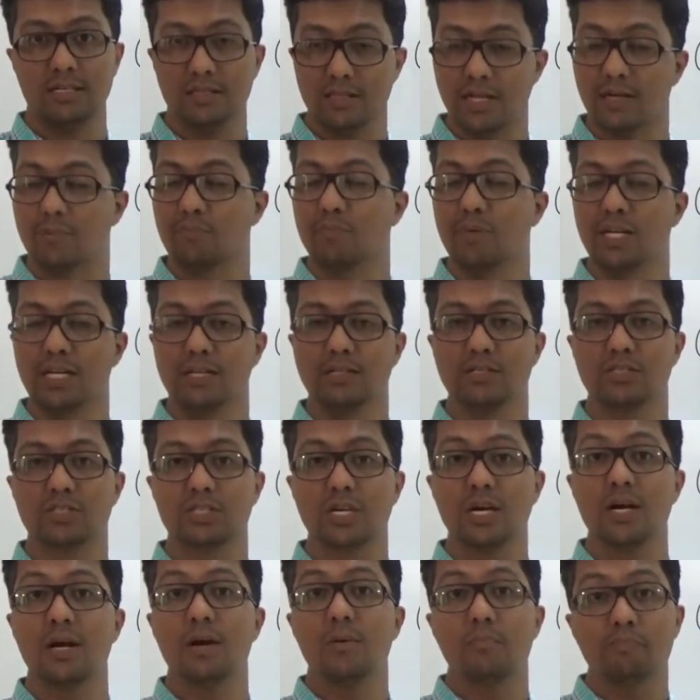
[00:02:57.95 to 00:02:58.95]
That
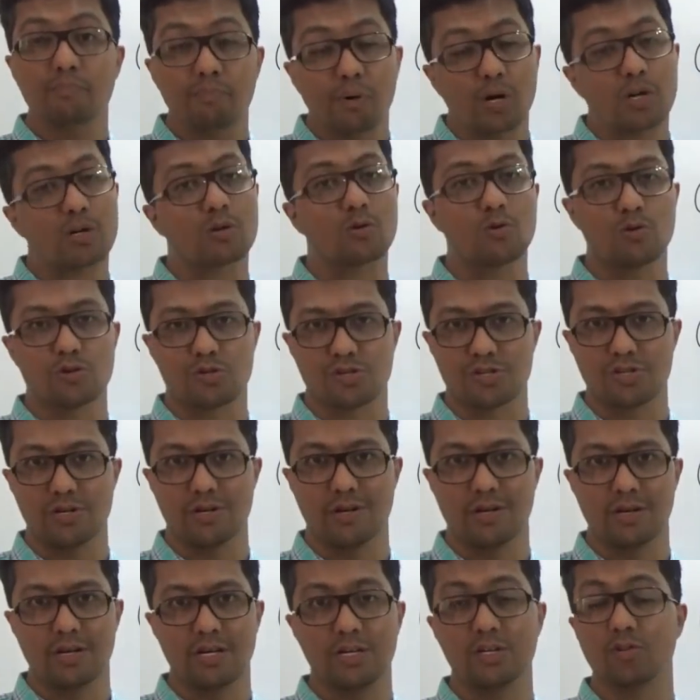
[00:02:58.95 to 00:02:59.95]
means per
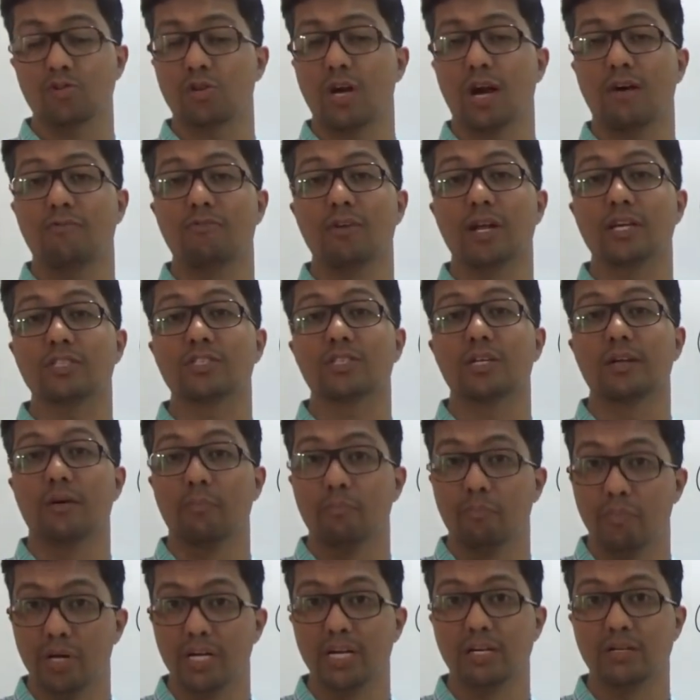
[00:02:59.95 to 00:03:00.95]
question you have less than
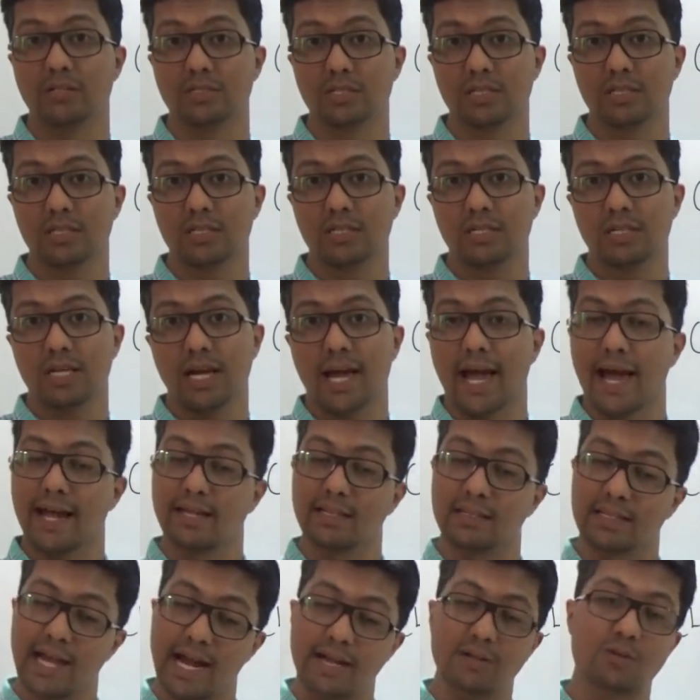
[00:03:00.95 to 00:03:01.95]
a minute
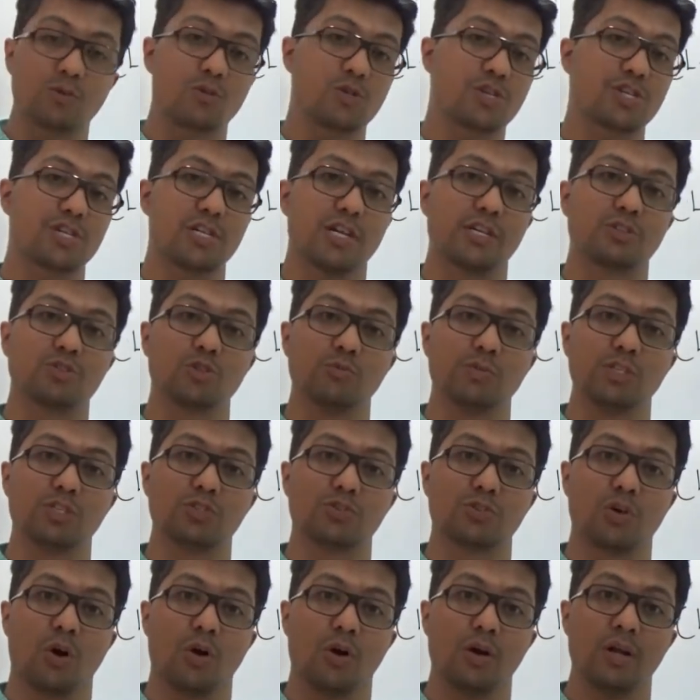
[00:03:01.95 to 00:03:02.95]
and that question has to be
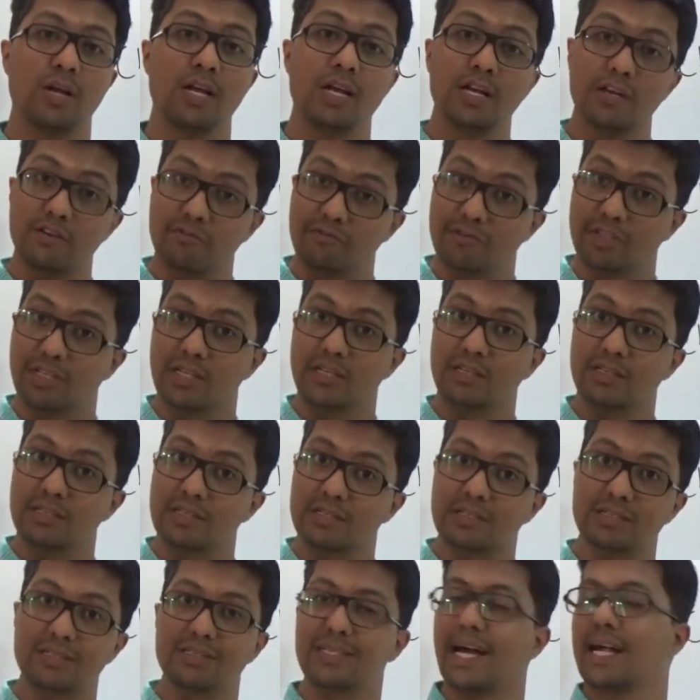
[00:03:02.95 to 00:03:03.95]
solved within
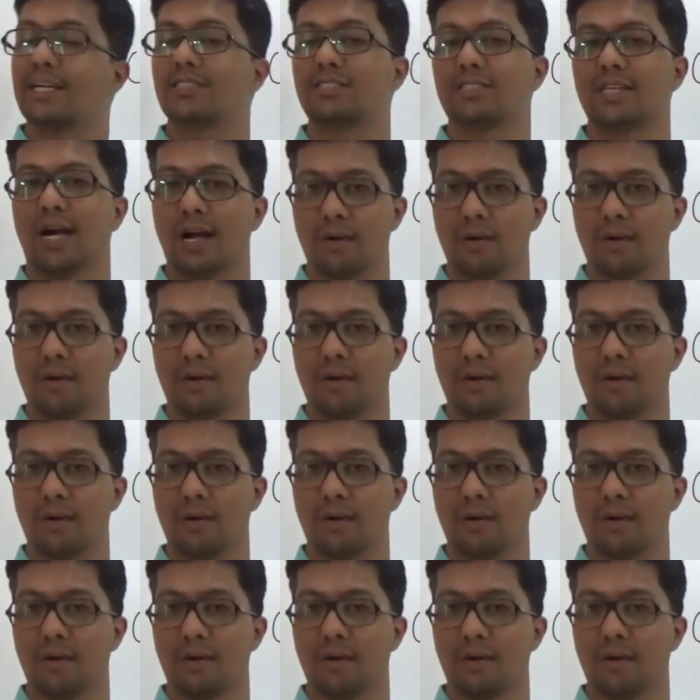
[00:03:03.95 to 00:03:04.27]
that